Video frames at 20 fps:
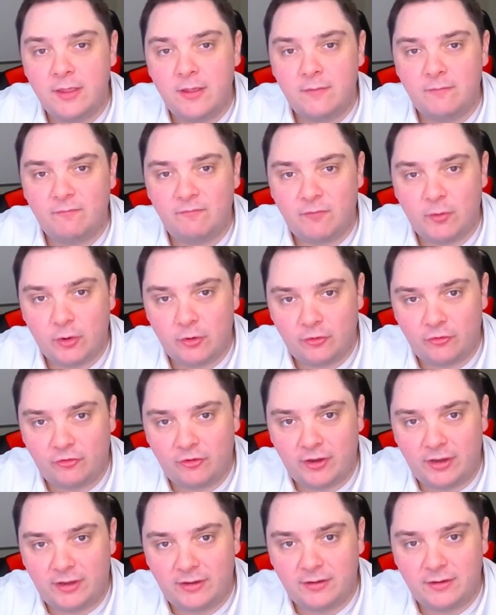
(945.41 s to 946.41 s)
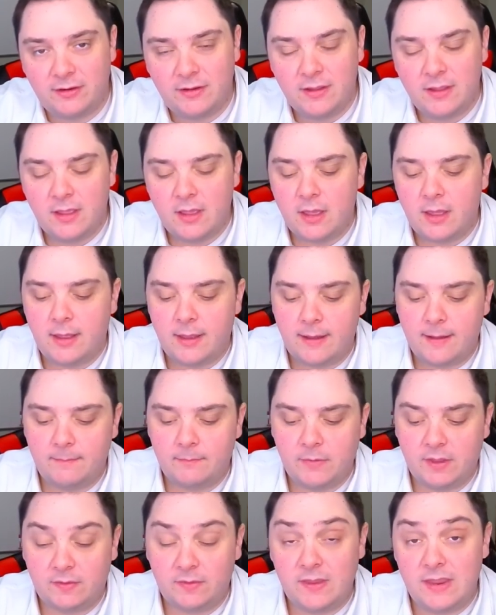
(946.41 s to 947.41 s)
version um,
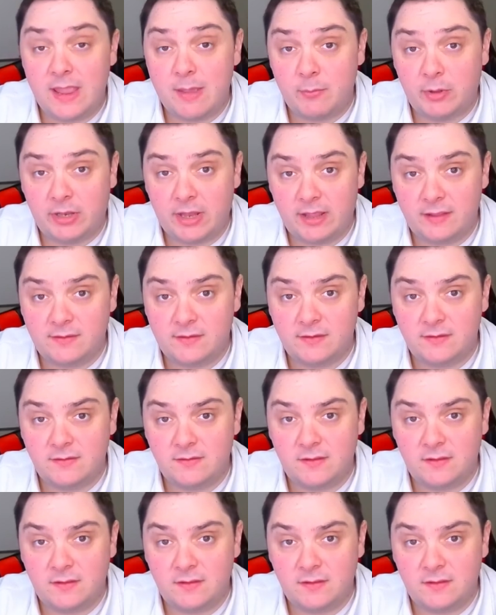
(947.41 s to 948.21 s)
that the MLSs